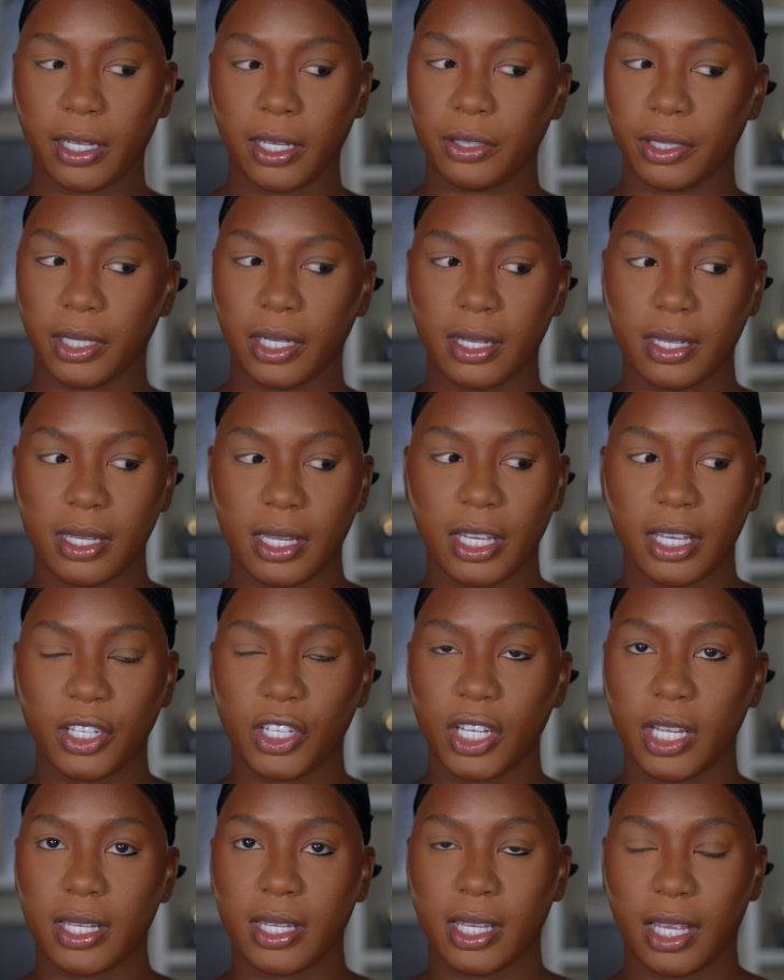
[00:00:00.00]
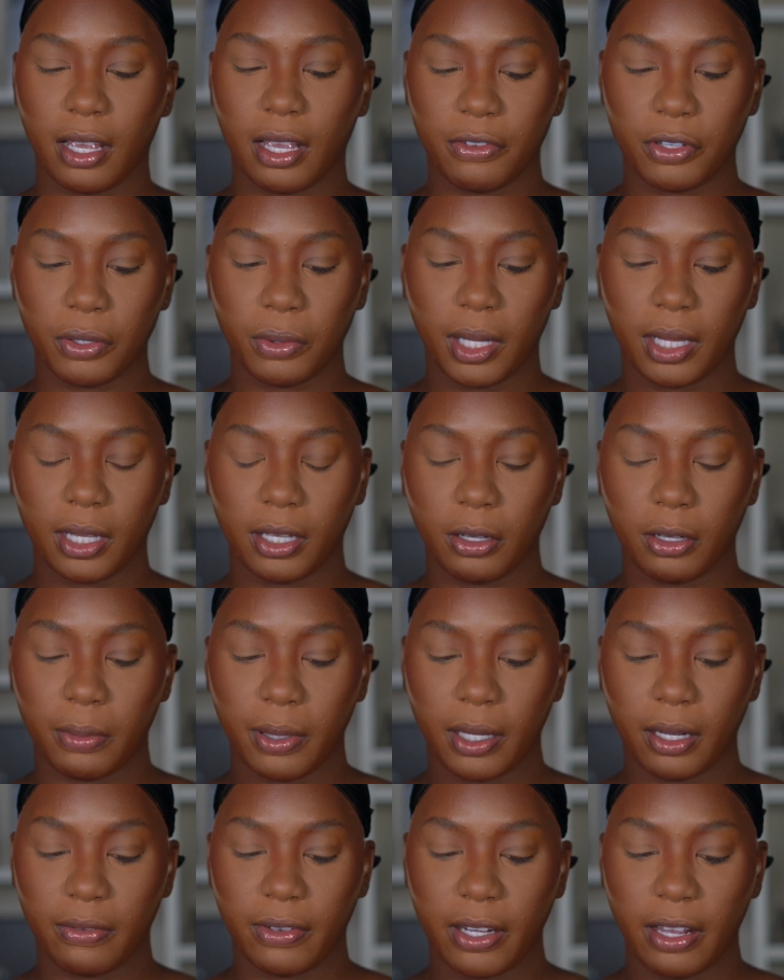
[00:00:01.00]
You can see it just gives you a little
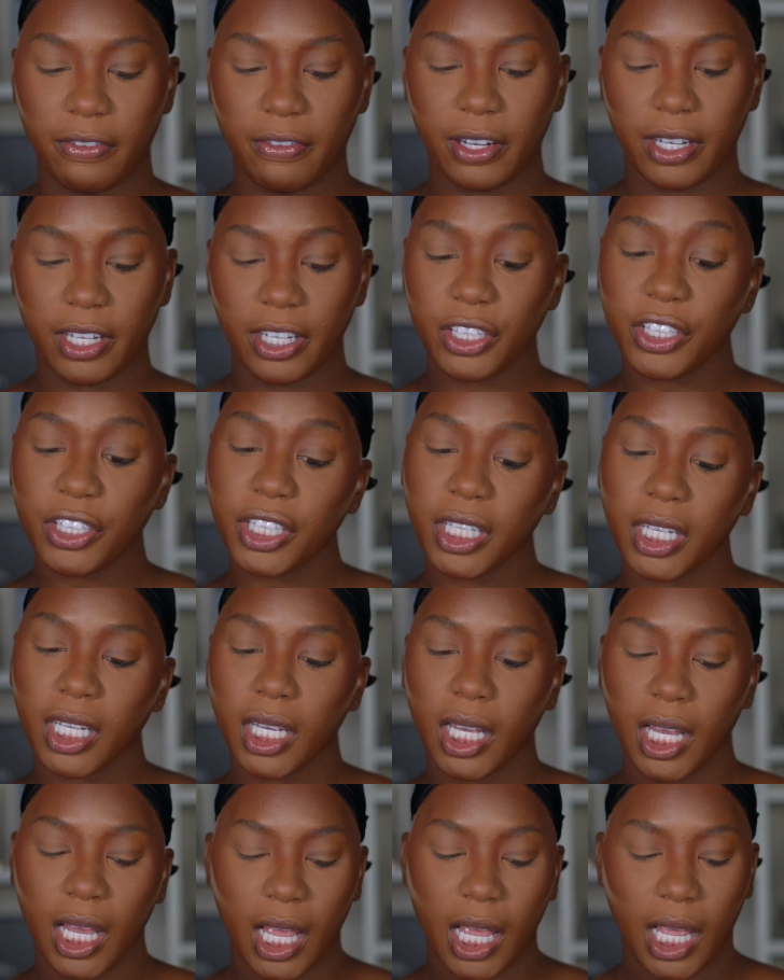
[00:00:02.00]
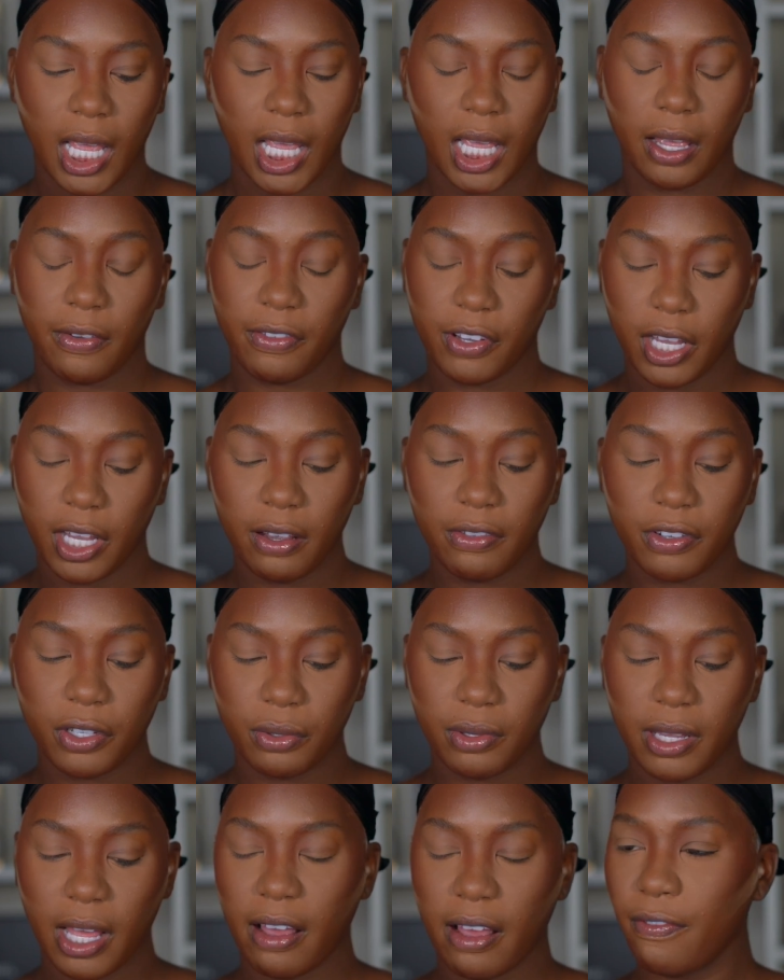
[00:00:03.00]
bit of definition. It gives
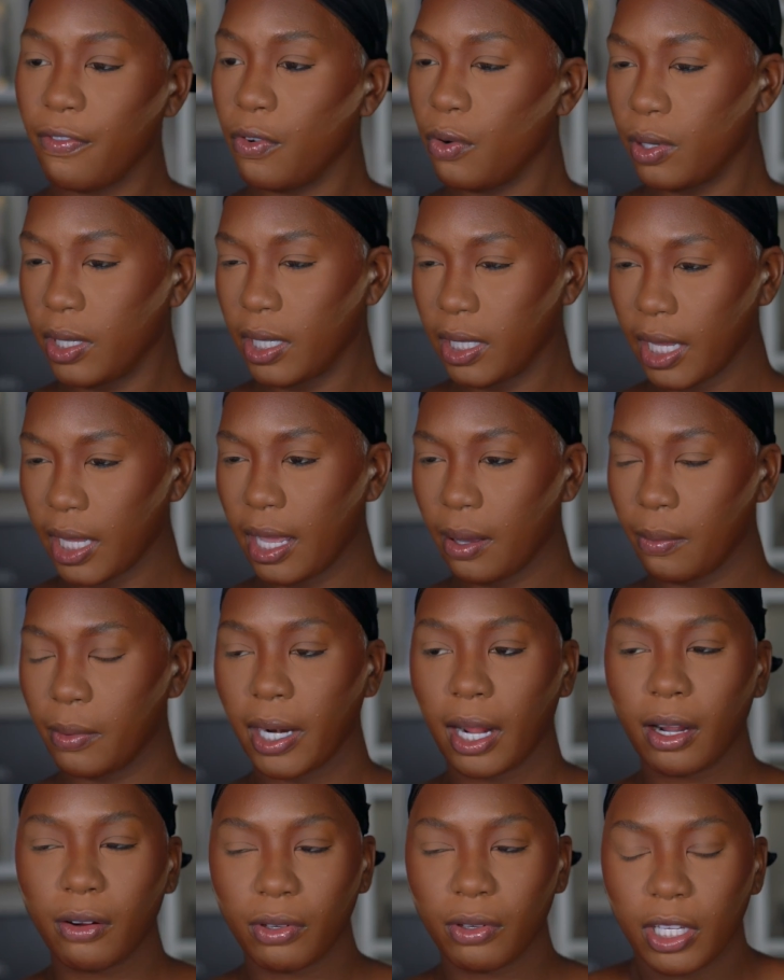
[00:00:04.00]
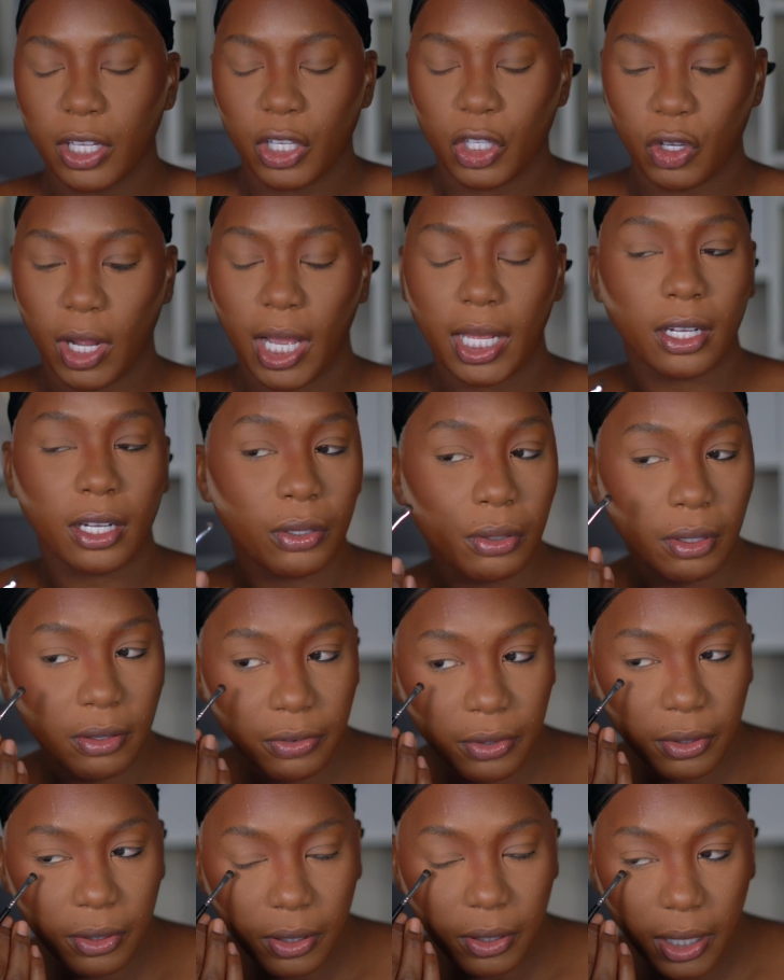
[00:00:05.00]
you that full glam without really trying to do a
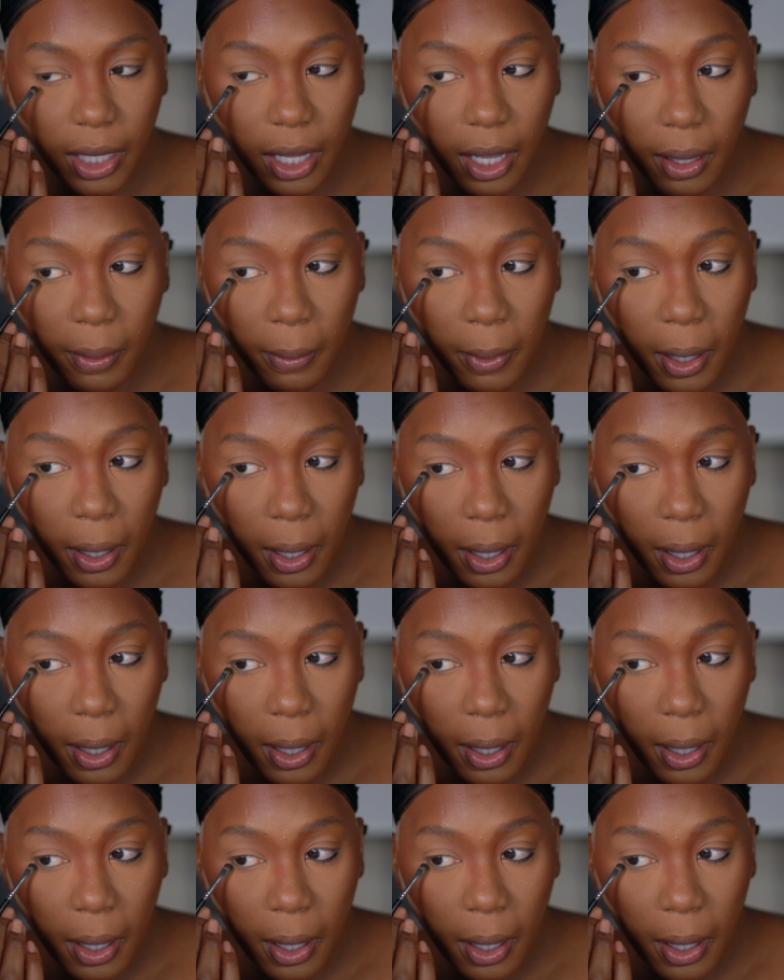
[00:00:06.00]
full glam.